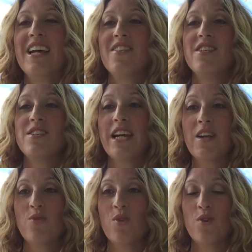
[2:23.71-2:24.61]
The second
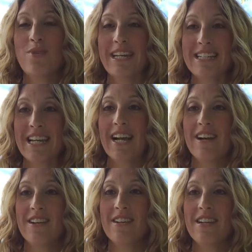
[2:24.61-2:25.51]
role we can take
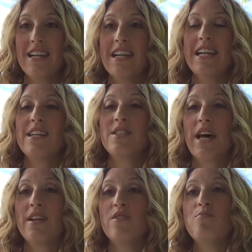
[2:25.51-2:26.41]
on is
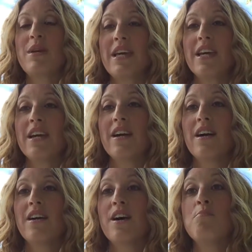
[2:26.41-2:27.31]
that of being
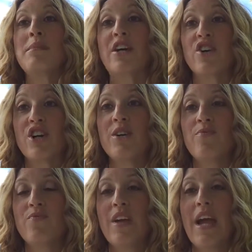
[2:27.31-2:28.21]
a mirror.
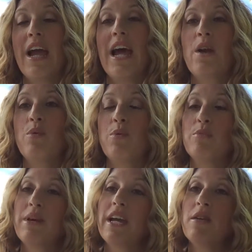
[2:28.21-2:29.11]
And when we're
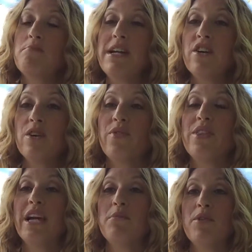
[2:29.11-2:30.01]
being a mirror, if we
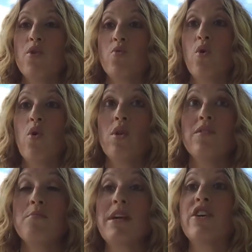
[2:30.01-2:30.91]
think about the role of
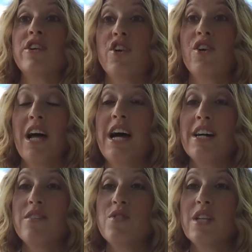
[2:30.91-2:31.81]
a mirror in our
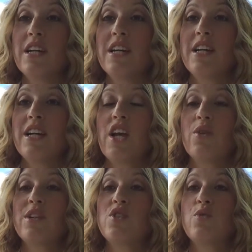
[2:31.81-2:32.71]
lives,
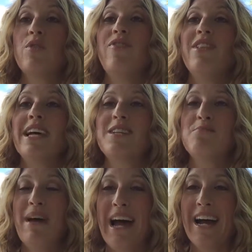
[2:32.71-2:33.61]
it's to reflect
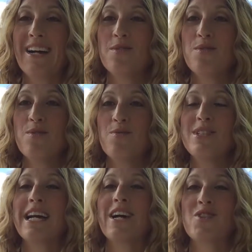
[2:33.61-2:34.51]
back
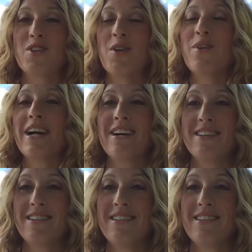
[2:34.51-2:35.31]
what's actually going on.